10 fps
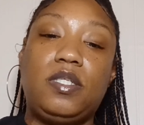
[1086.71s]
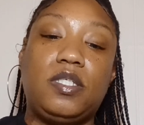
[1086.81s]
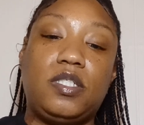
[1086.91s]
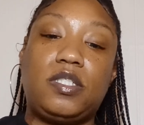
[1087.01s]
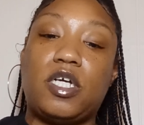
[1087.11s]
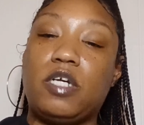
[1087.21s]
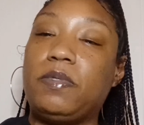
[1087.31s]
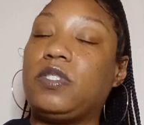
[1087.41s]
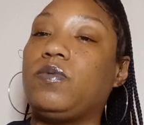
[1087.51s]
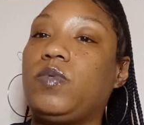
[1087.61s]
the
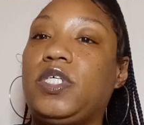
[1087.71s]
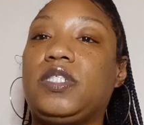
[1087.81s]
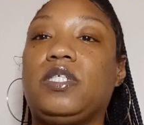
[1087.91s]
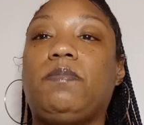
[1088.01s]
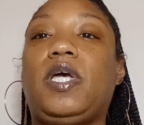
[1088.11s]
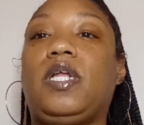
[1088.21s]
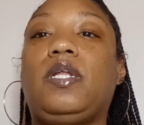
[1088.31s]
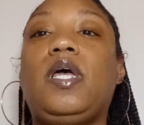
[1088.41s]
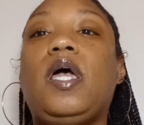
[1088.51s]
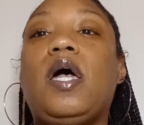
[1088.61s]
discernment the wisdom and